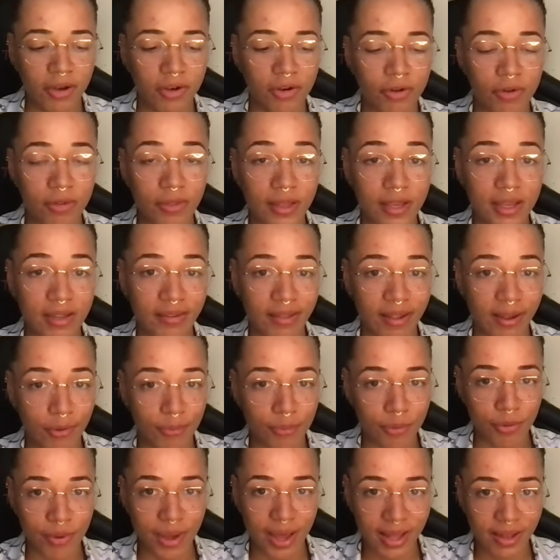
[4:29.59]
do things to
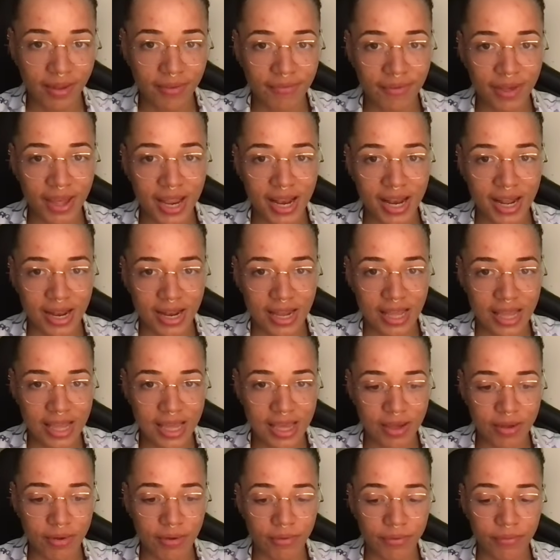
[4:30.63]
help you elevate and
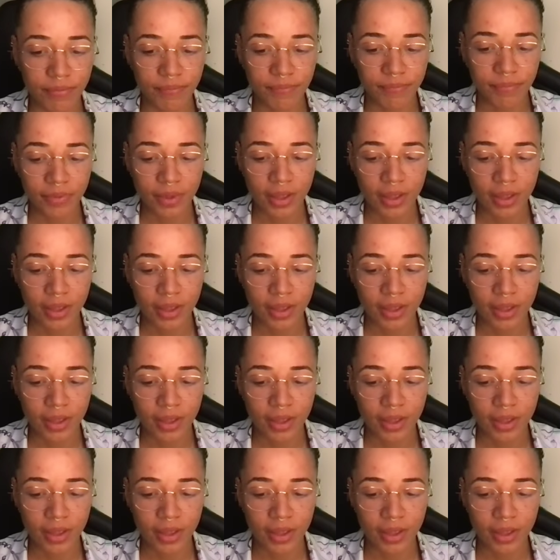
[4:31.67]
heal,